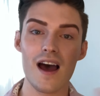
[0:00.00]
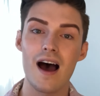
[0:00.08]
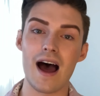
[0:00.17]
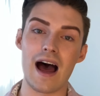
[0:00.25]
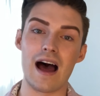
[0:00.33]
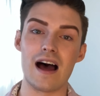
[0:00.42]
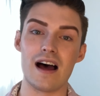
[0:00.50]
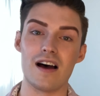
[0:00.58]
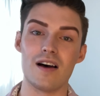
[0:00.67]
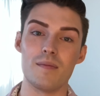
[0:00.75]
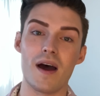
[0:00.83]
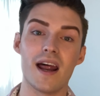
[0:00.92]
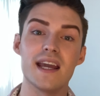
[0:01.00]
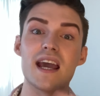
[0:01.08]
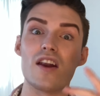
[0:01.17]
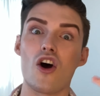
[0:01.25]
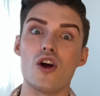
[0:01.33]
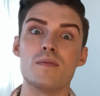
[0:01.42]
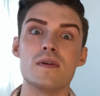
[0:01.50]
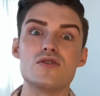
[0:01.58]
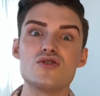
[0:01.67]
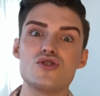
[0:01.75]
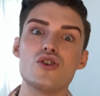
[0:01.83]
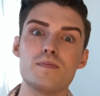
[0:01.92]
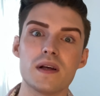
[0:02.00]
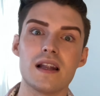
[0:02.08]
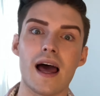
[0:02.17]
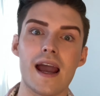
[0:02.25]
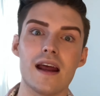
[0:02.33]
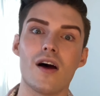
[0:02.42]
I get home super late,